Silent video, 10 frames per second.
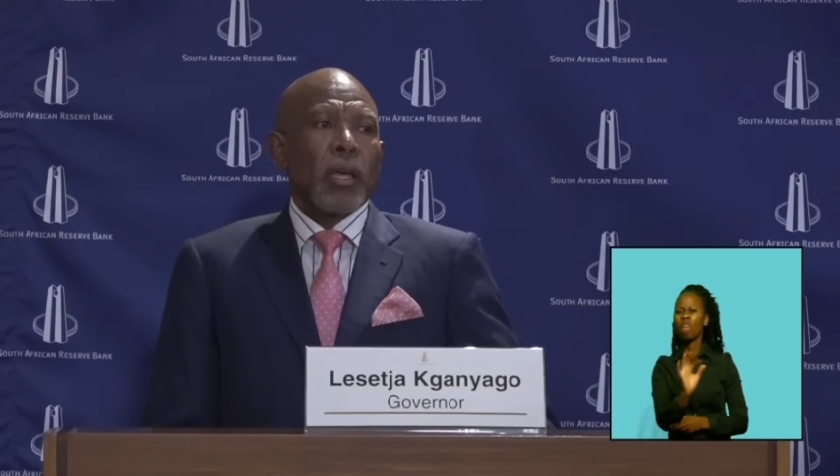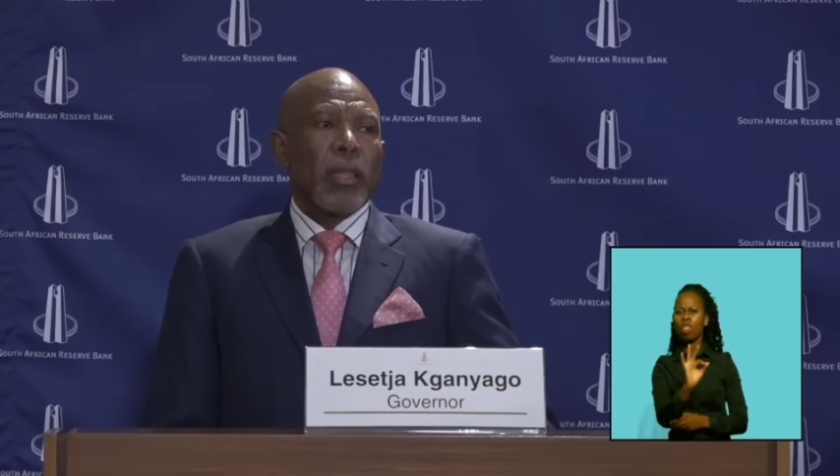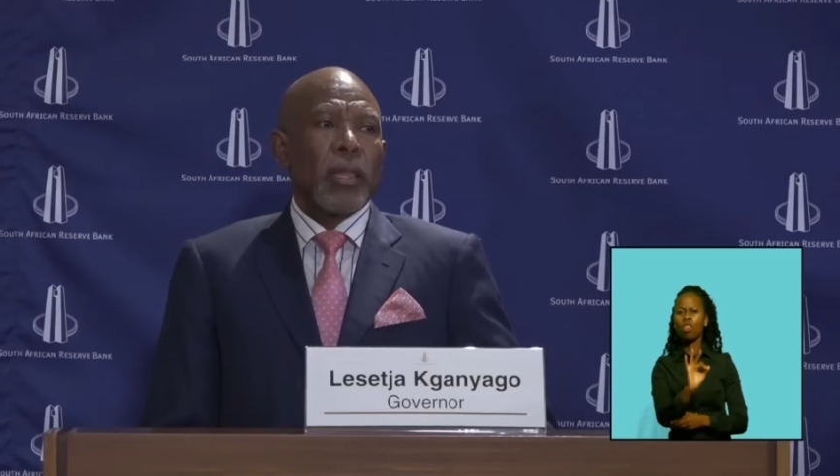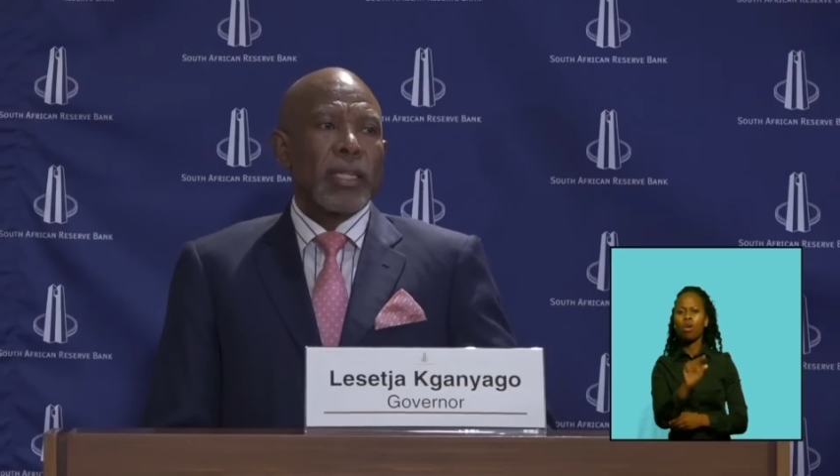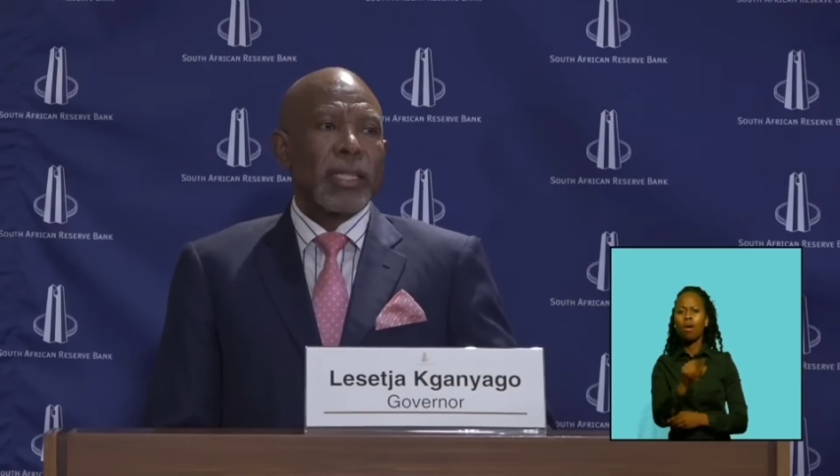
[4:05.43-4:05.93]

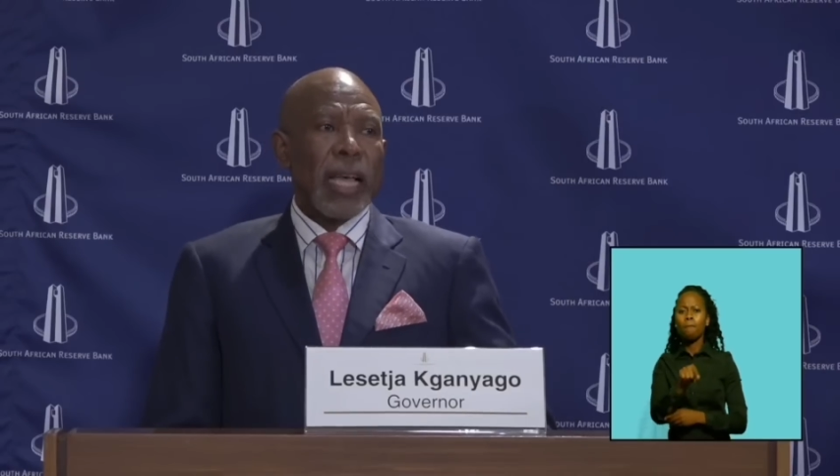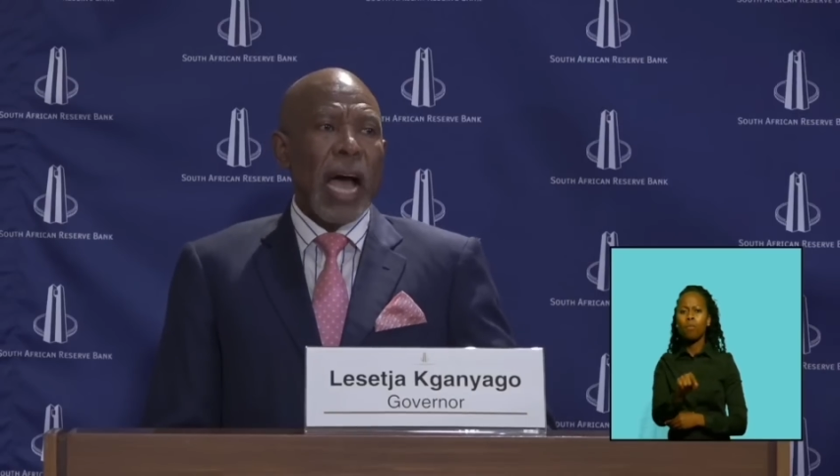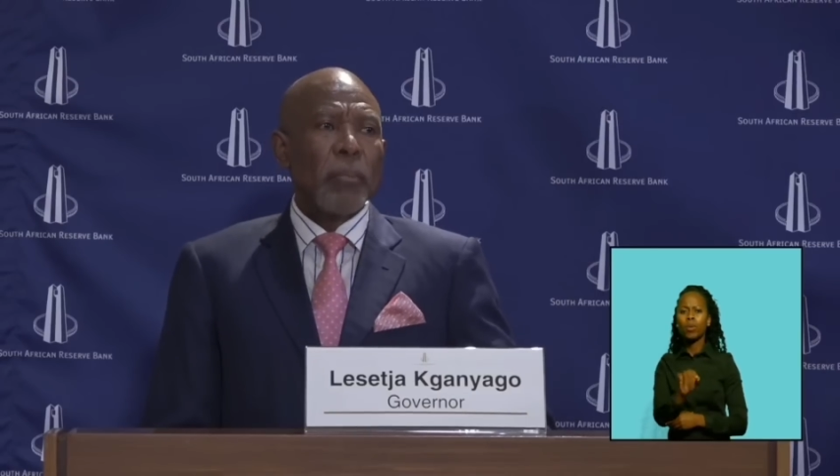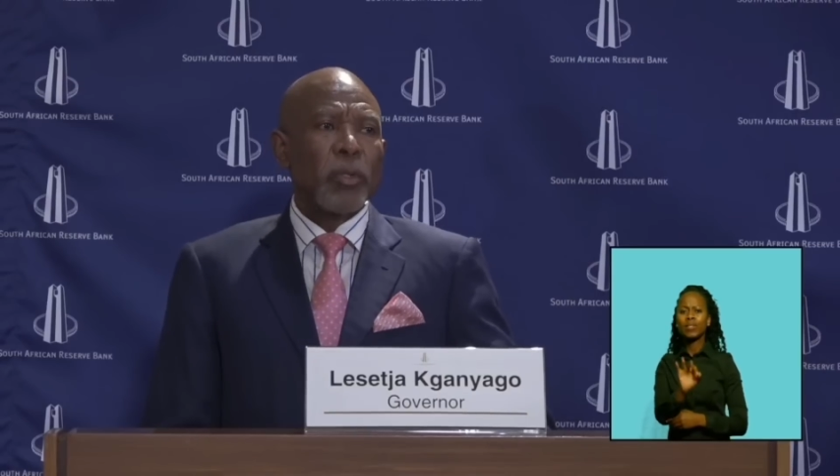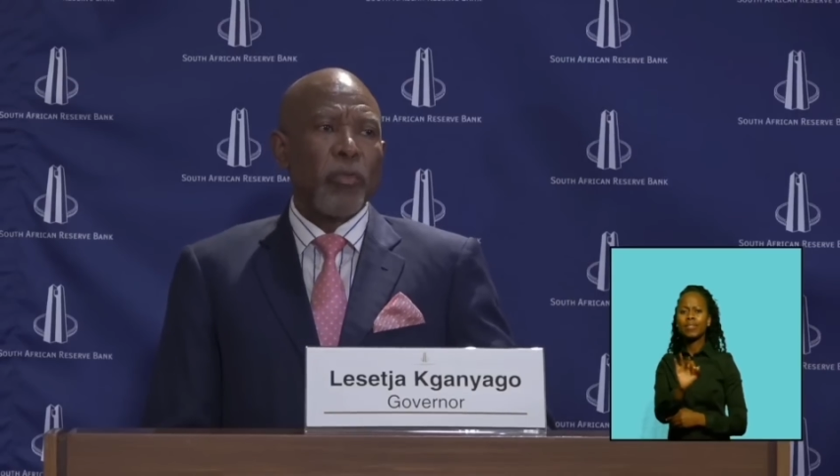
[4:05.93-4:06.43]
The
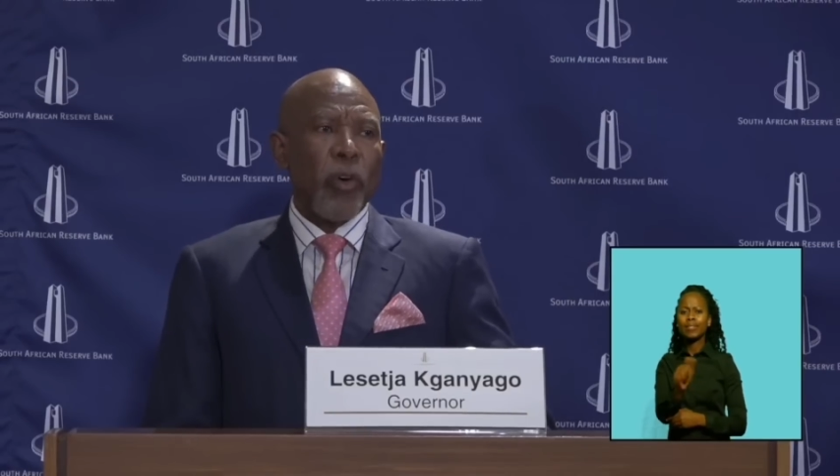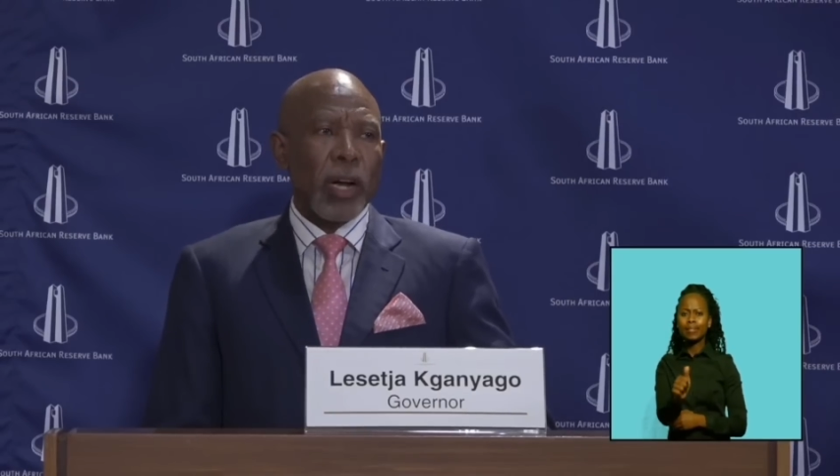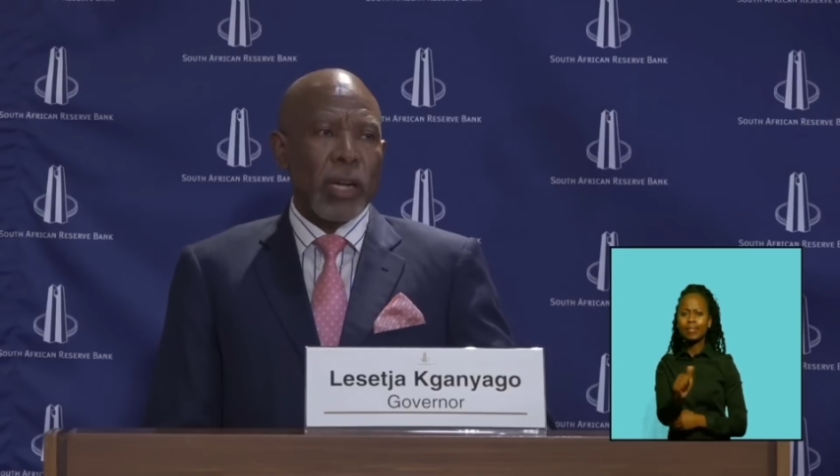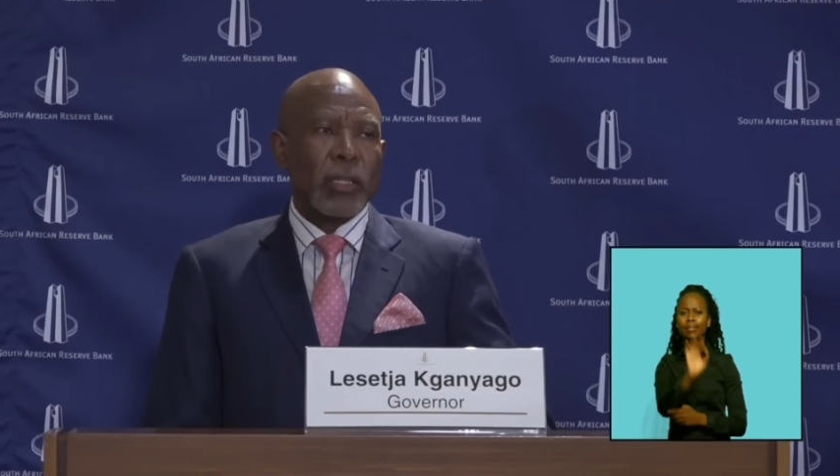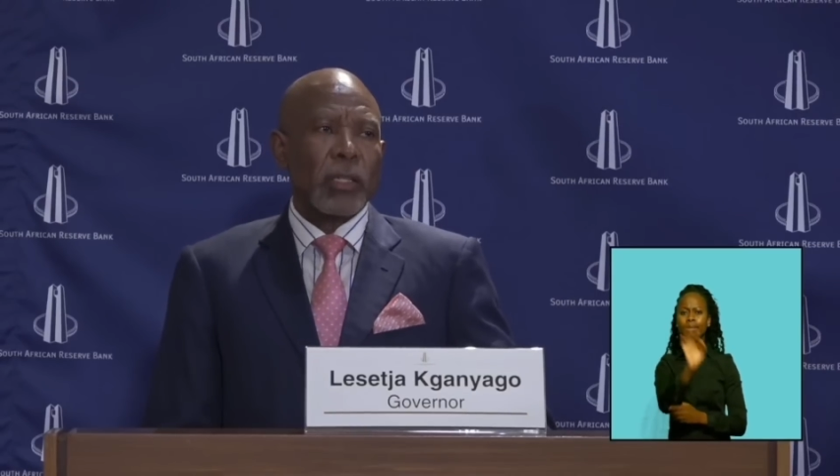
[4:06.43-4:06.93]
SARB's
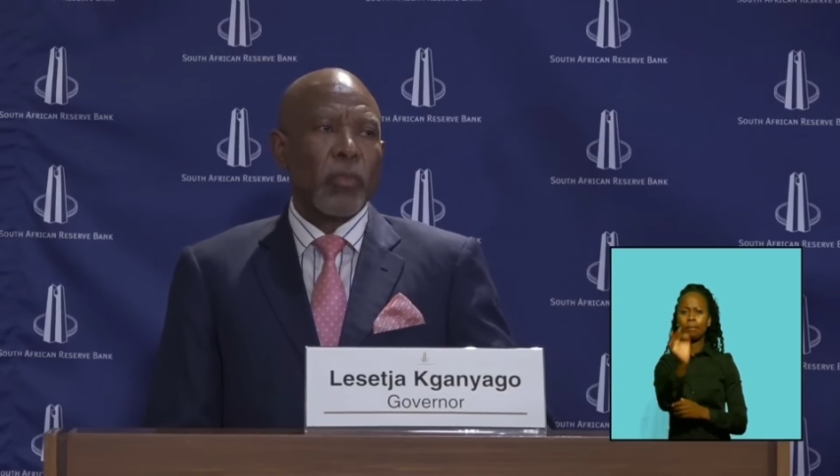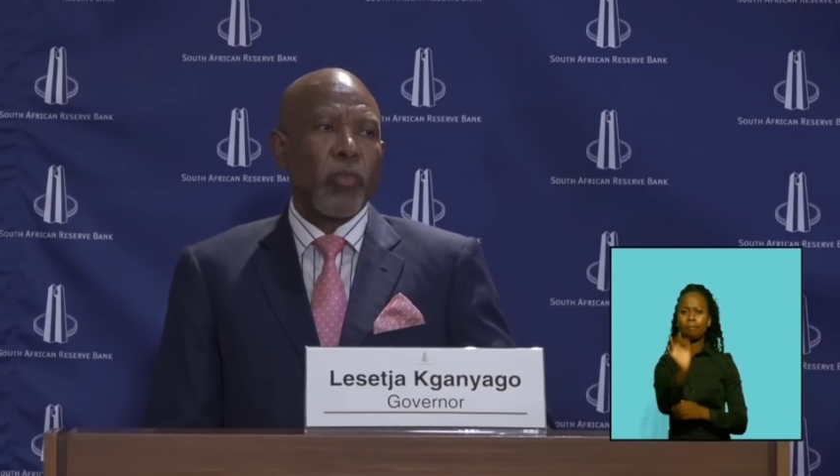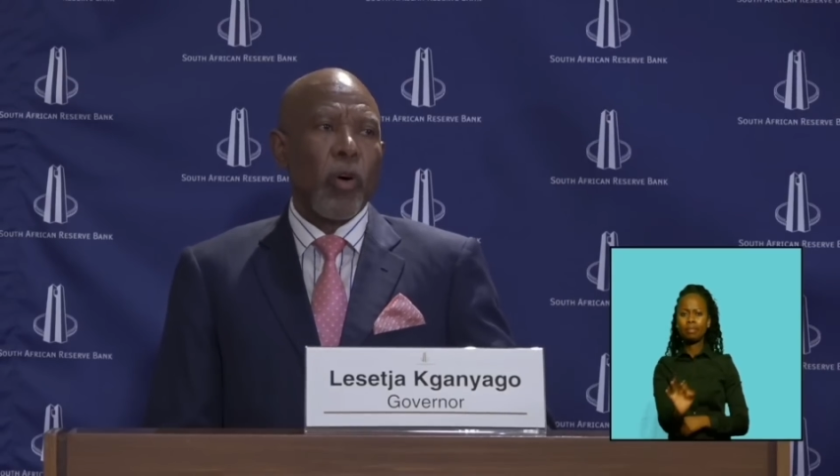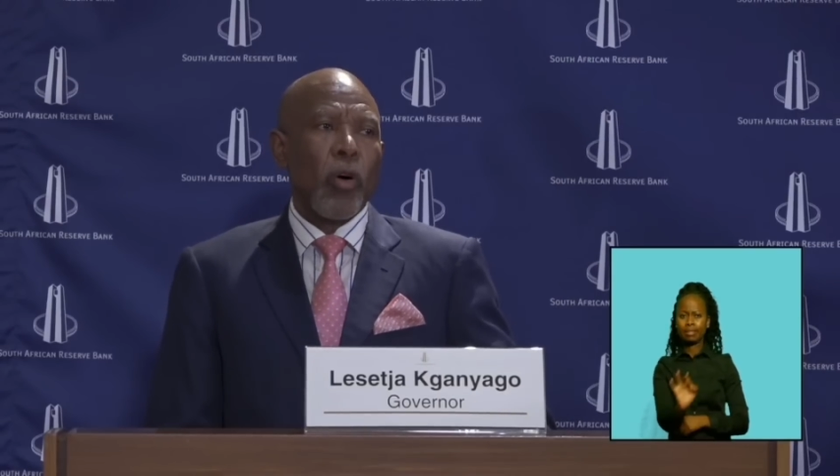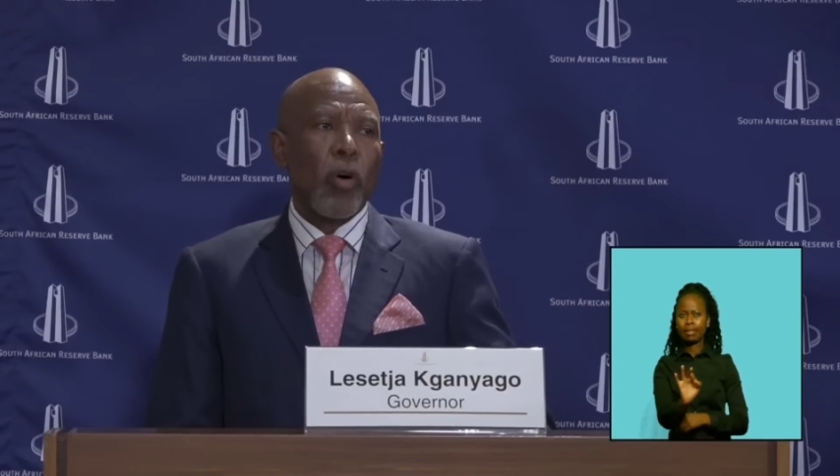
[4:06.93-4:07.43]
forecast
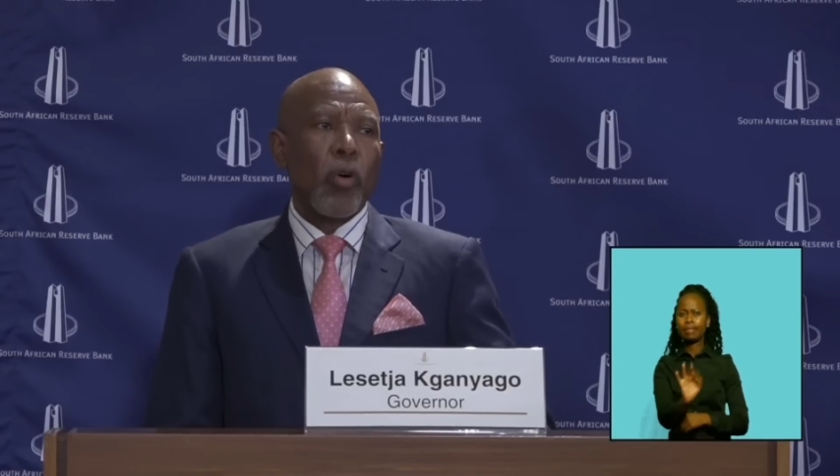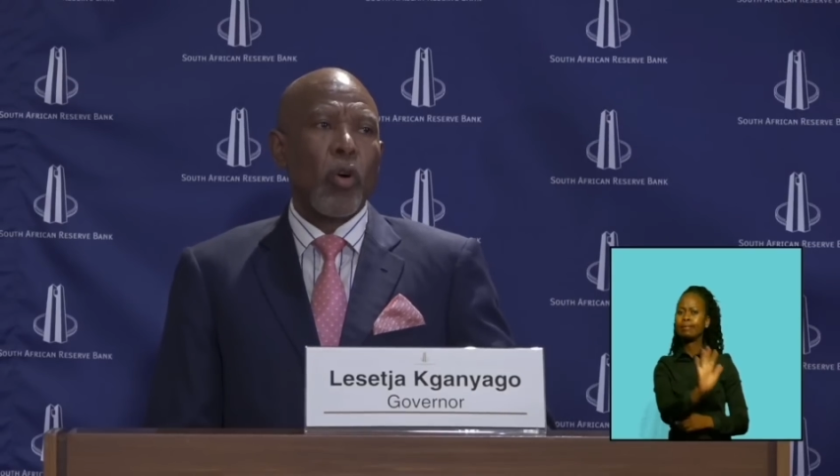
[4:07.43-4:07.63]
for